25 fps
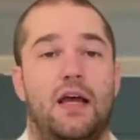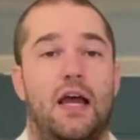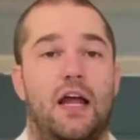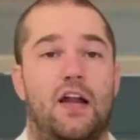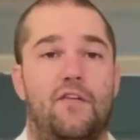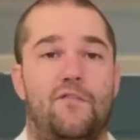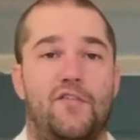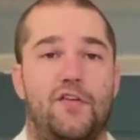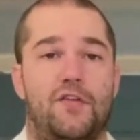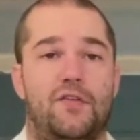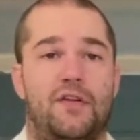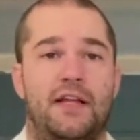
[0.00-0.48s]

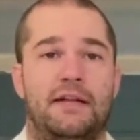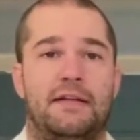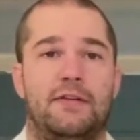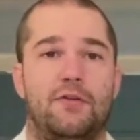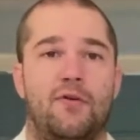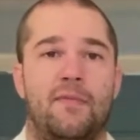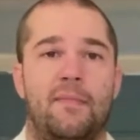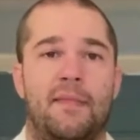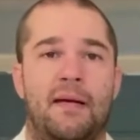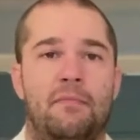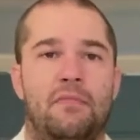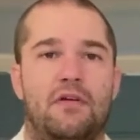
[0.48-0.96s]
And if you need
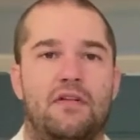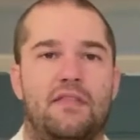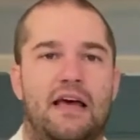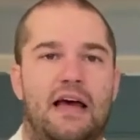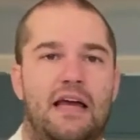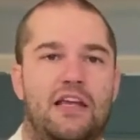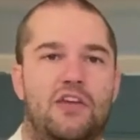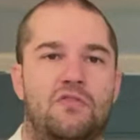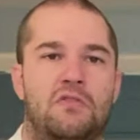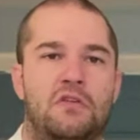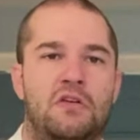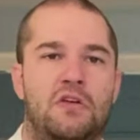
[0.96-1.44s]
to remember
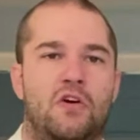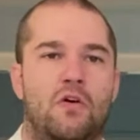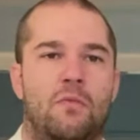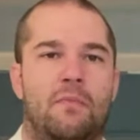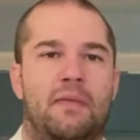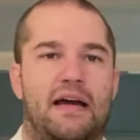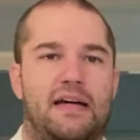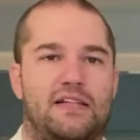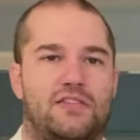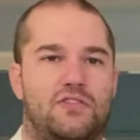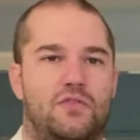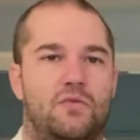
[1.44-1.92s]
that, you can go
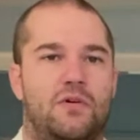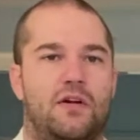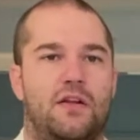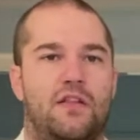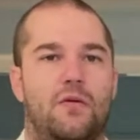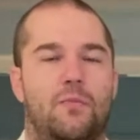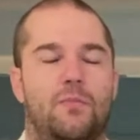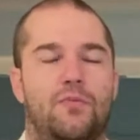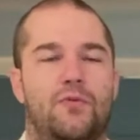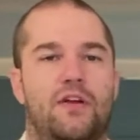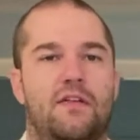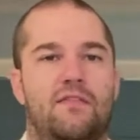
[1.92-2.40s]
back to one
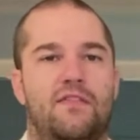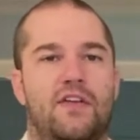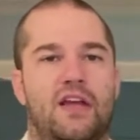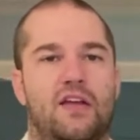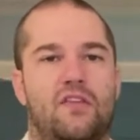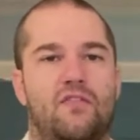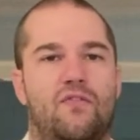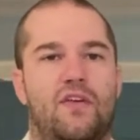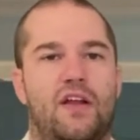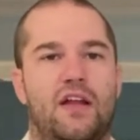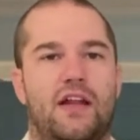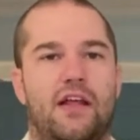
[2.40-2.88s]
of the
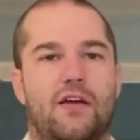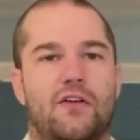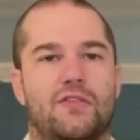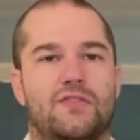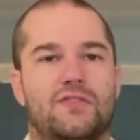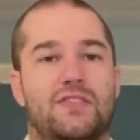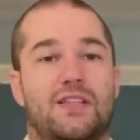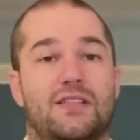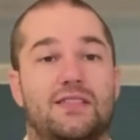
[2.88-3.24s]
previous videos